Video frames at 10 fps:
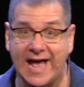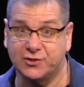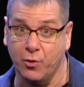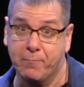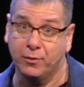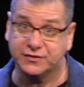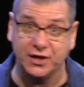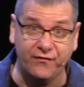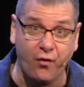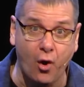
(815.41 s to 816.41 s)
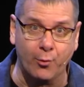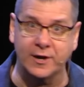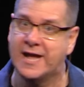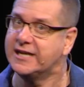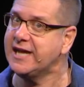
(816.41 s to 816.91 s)
as we're pushing
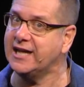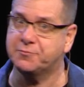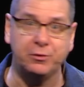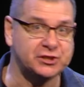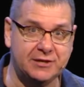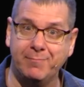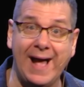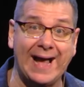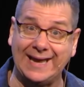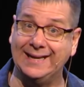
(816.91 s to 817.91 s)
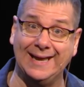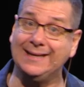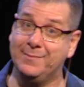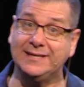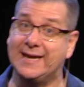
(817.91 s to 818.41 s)
forward, God's pushing back. And
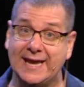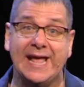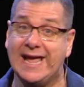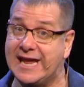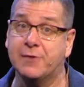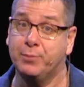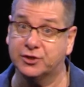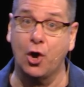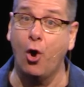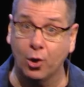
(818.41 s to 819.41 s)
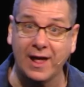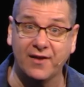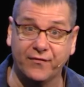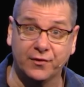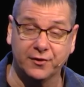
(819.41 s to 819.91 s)
let me tell you, he can push a whole
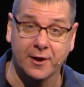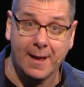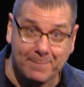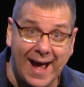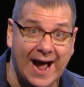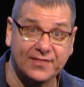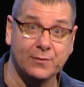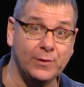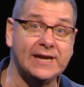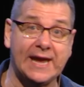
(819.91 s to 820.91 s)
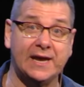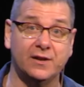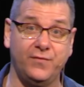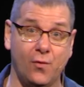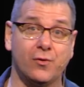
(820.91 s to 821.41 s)
lot further back than we
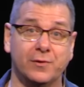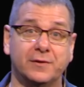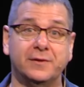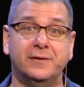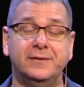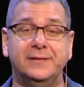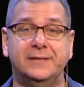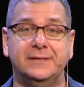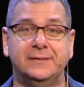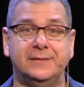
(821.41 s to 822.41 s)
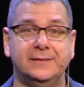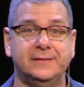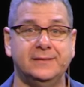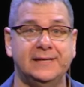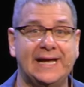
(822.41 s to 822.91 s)
can forward.
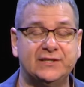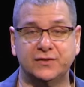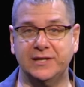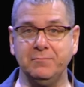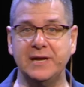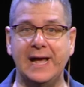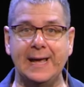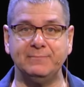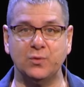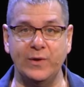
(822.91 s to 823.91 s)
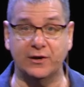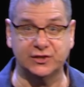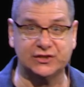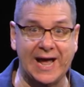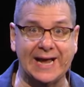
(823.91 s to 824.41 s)
And so sometimes we are
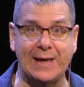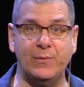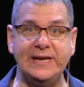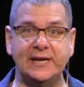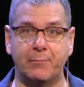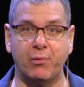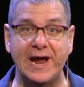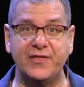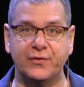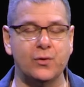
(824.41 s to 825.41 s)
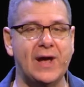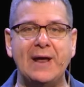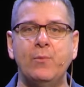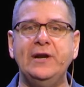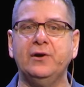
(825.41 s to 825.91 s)
stuck and we need a breakthrough,
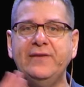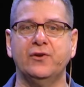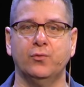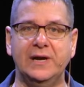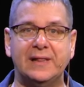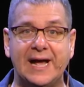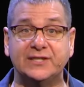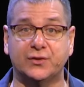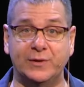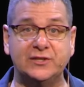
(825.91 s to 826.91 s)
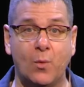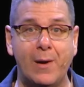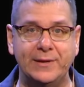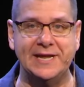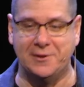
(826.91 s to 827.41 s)
and we don't even realize the reason why
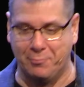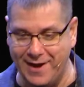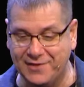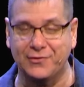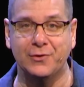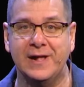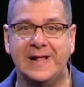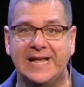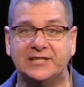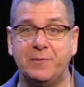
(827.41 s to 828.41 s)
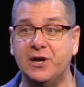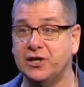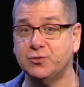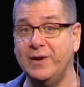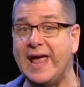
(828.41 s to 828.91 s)
we need a breakthrough is
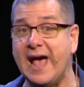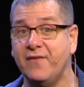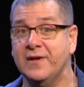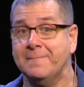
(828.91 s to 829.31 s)
because we have